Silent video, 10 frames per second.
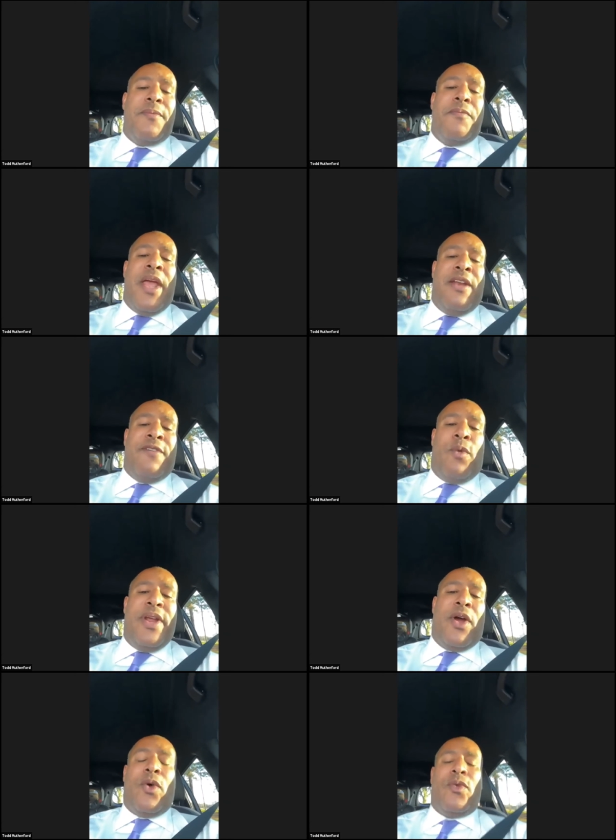And if we
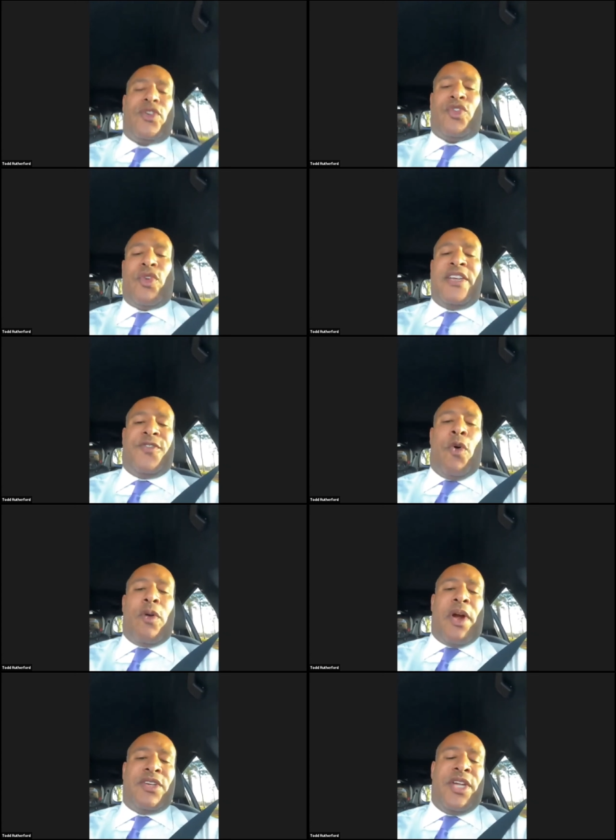don't transform
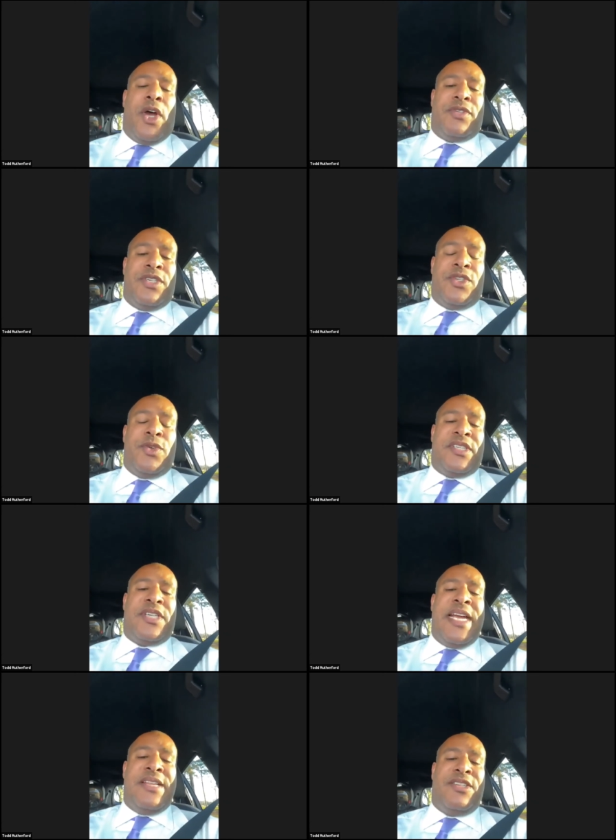ourselves into a
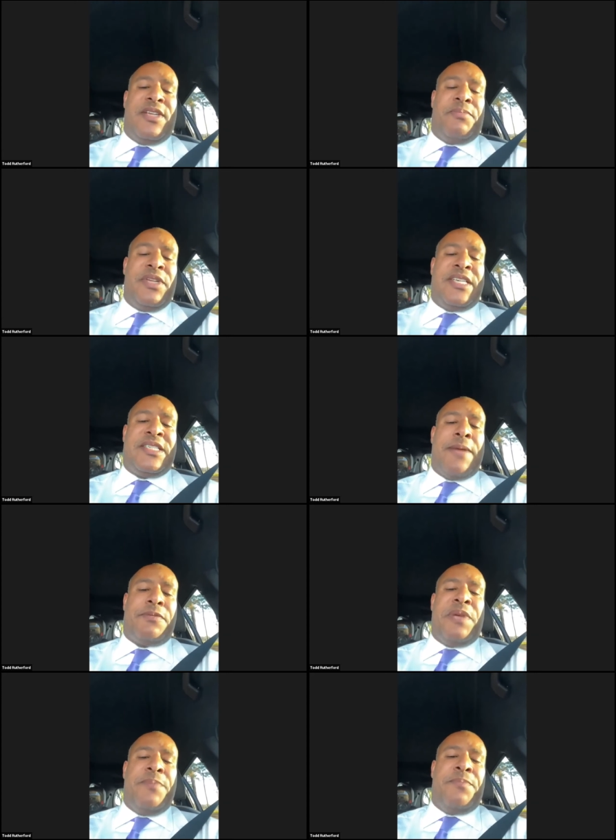state that simply accepts
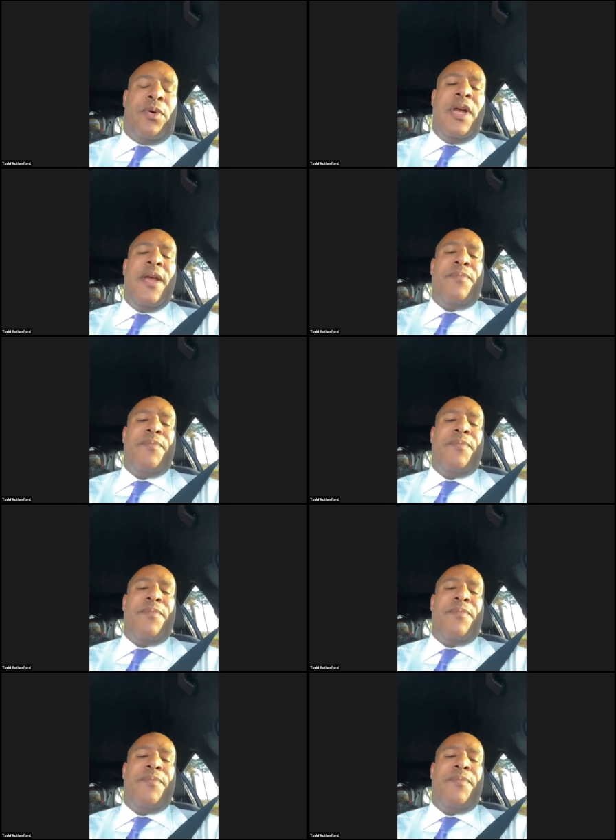people